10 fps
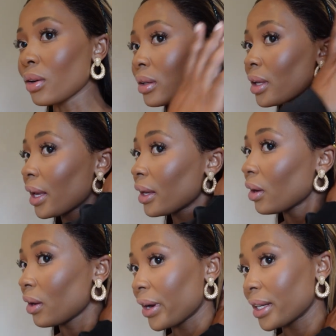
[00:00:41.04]
Okay,
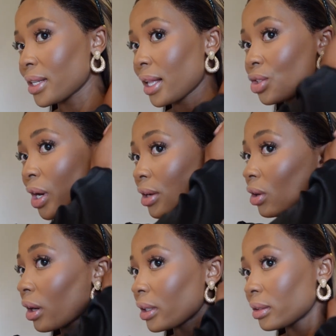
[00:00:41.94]
alright. I'll try it
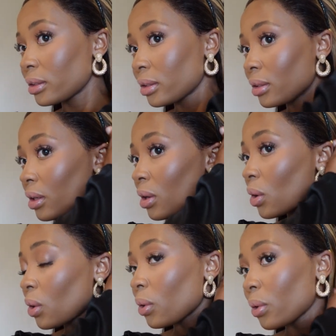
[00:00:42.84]
on.
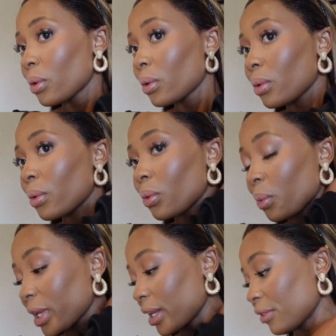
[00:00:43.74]

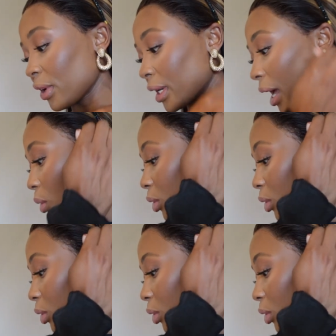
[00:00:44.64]
We're leaving now.